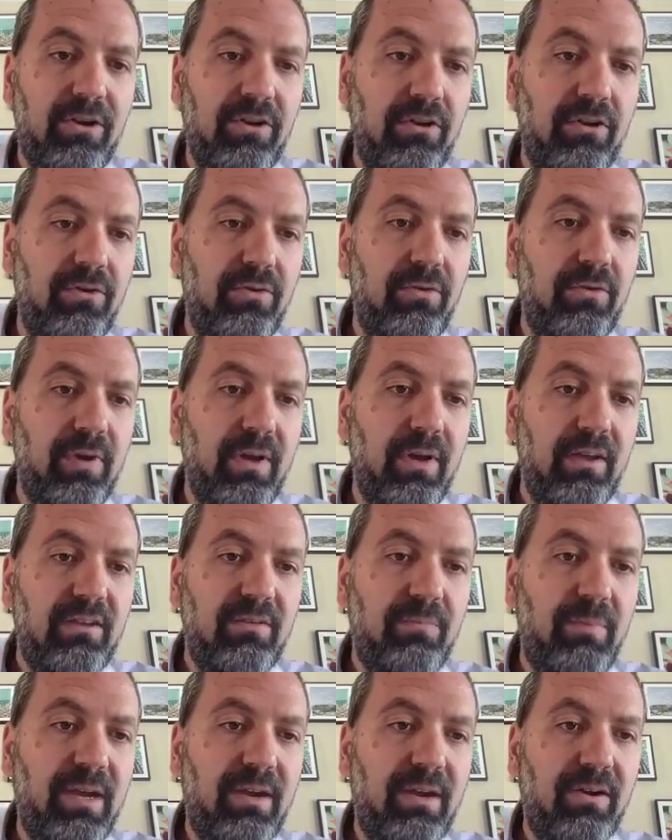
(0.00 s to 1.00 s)
two
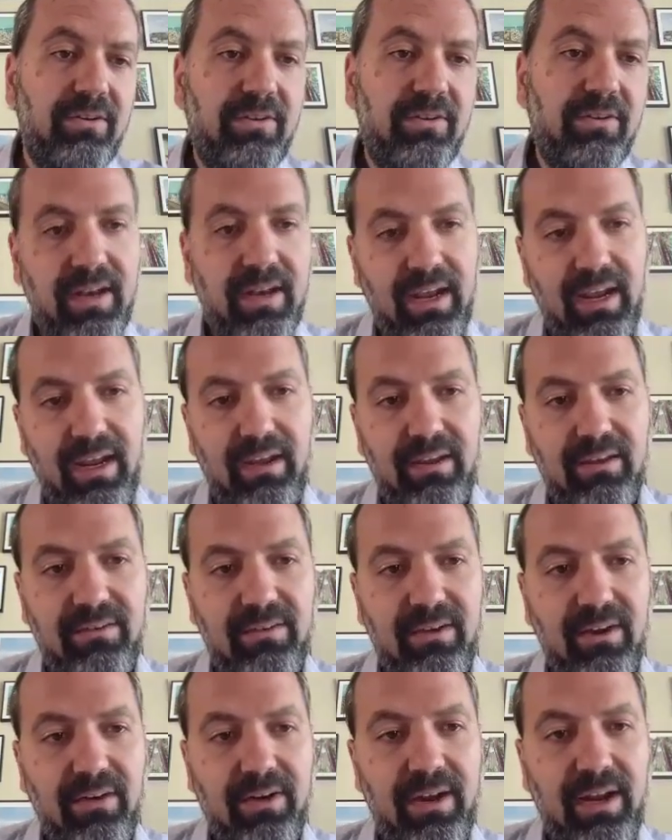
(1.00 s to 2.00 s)
speakers today,
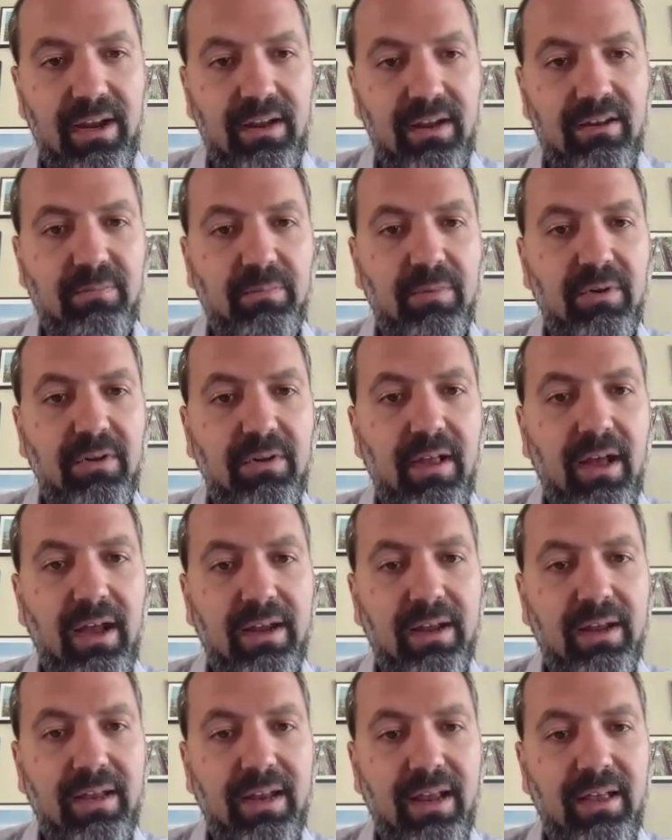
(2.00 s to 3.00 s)
Sarah Hannah
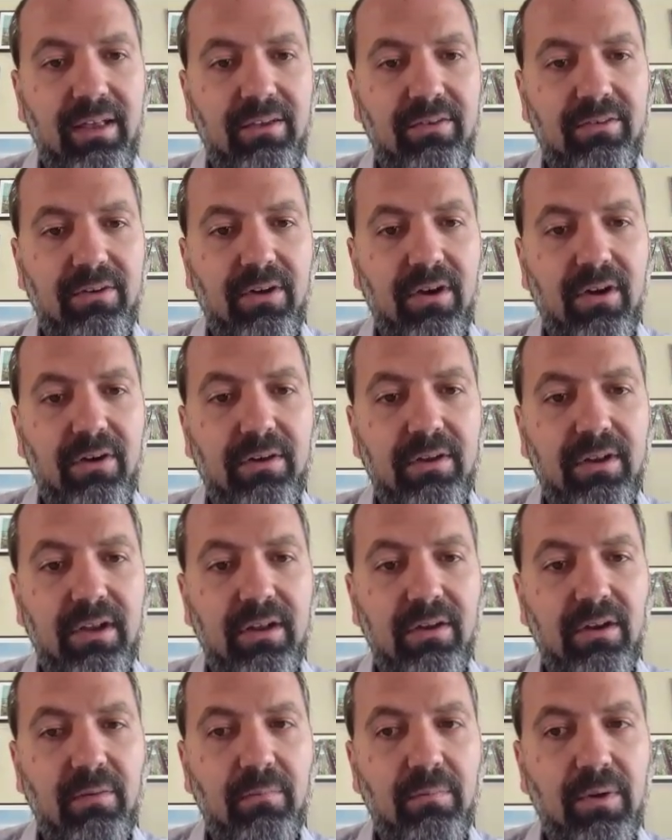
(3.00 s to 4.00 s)
Spurlock and Allison
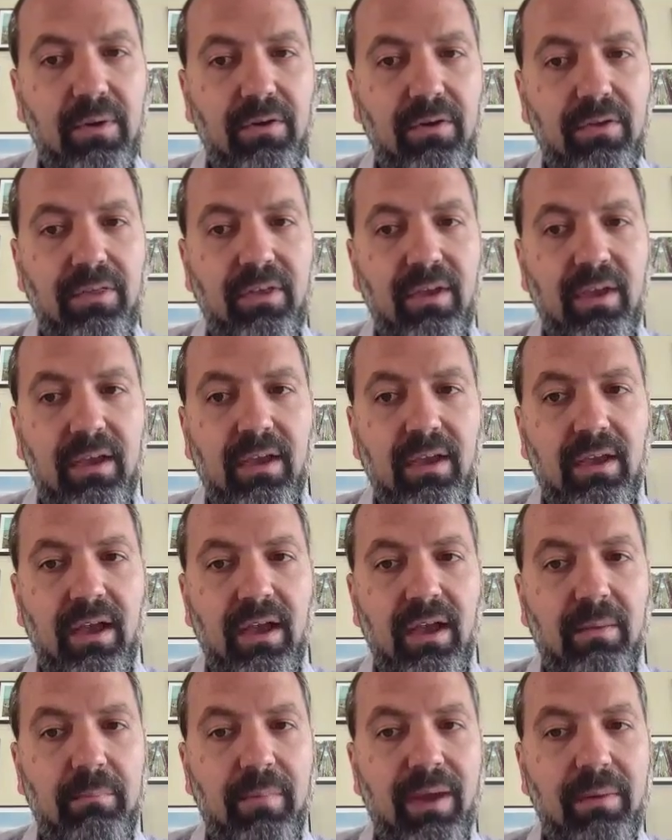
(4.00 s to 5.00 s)
Harnden, are both
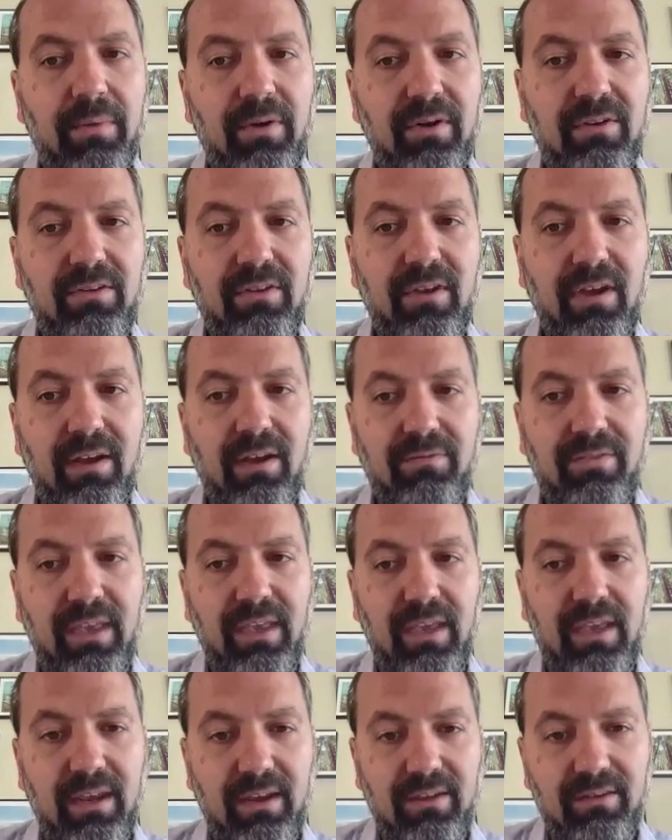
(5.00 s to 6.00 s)
members of
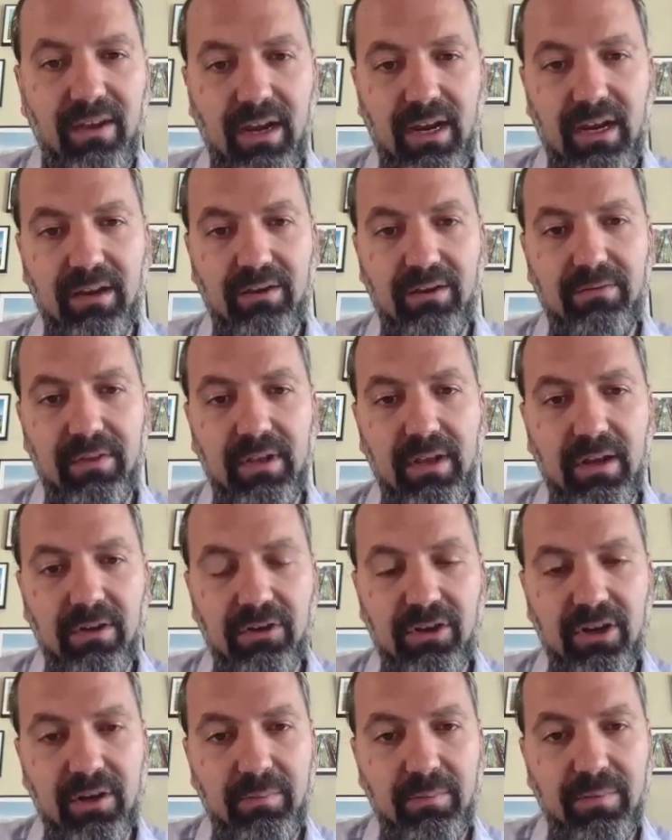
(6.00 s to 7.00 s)
the executive
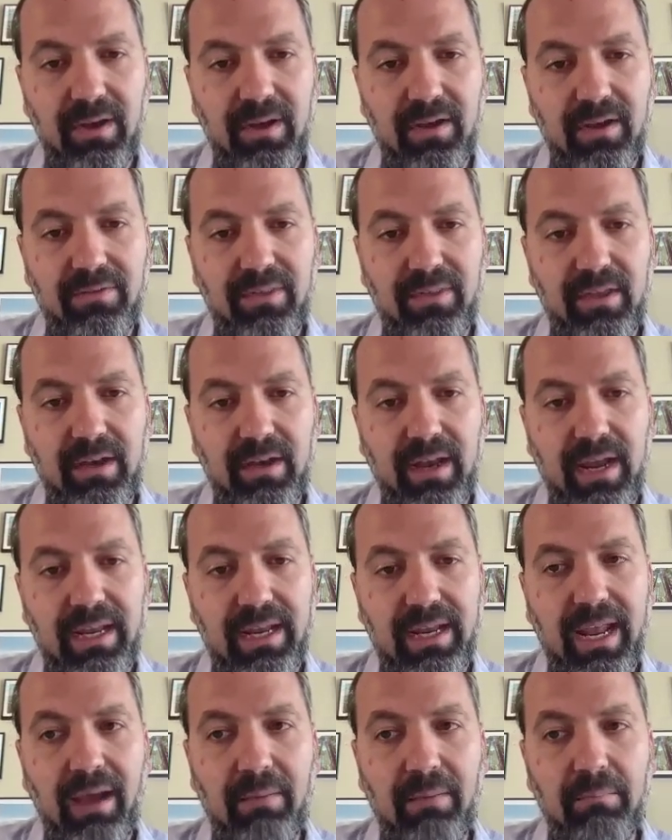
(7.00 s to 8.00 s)
leadership of the
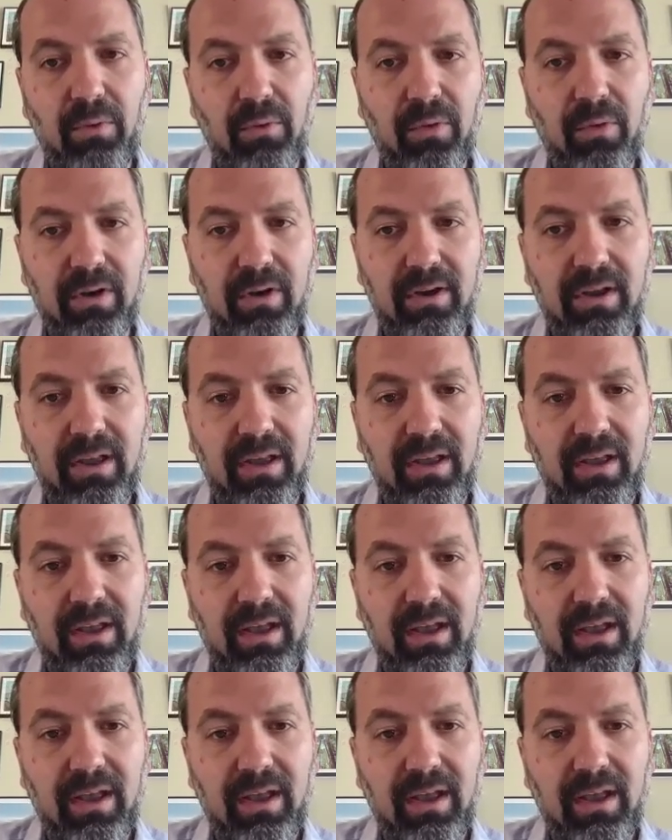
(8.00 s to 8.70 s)
NITECAP board.